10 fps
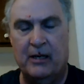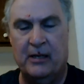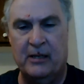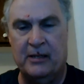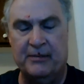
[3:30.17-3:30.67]

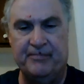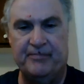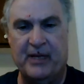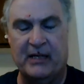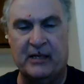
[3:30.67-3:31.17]

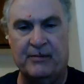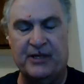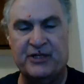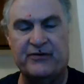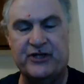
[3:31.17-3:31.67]
I cut
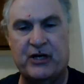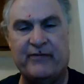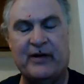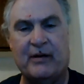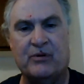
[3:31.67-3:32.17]
myself
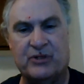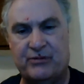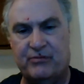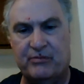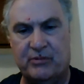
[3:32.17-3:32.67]
shaving. I
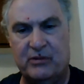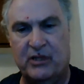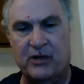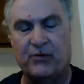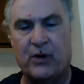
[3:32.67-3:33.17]
was
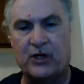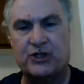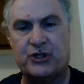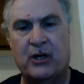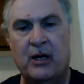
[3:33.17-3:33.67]
in a rush.